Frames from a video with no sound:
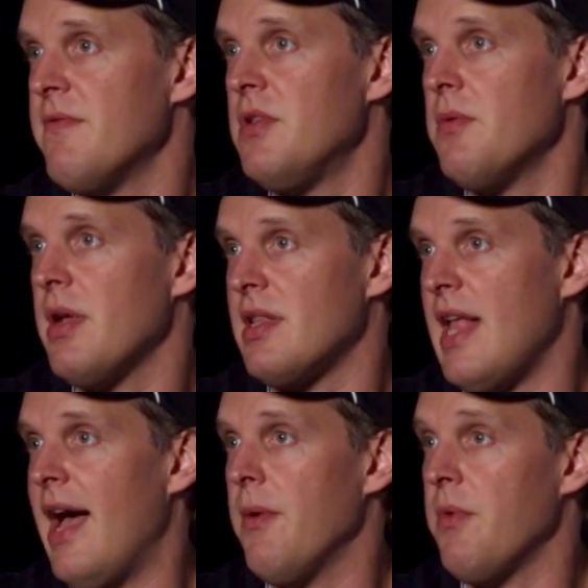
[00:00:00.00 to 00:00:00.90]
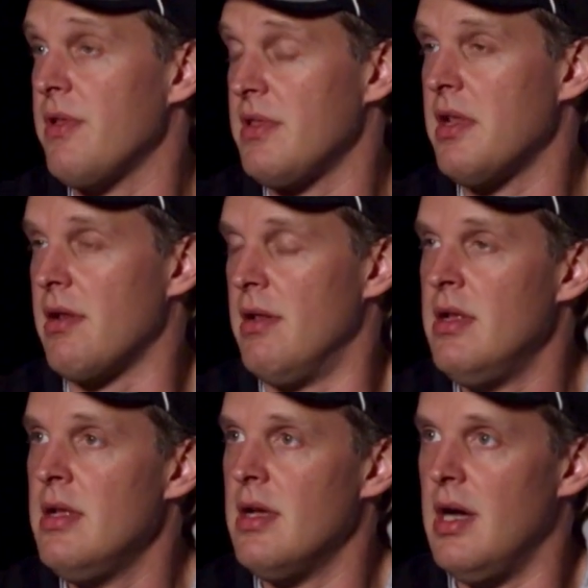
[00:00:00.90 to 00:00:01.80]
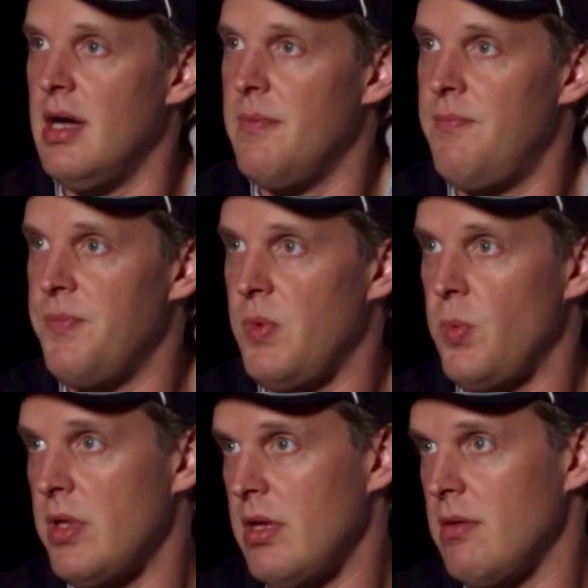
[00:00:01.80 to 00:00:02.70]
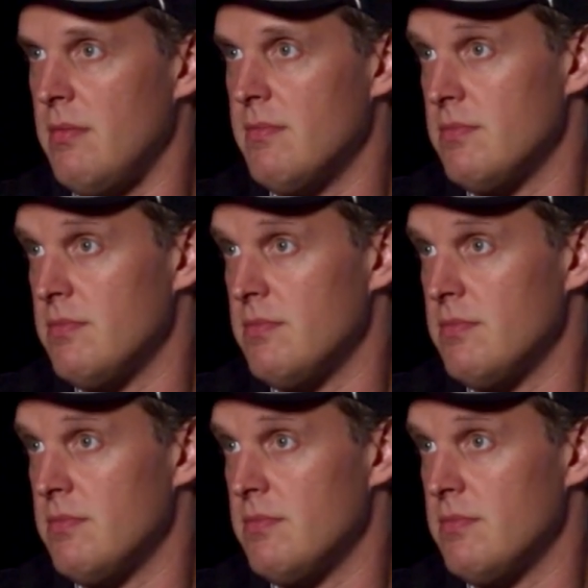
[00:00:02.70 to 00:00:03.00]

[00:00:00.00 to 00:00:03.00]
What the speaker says: of doing a lot with a little really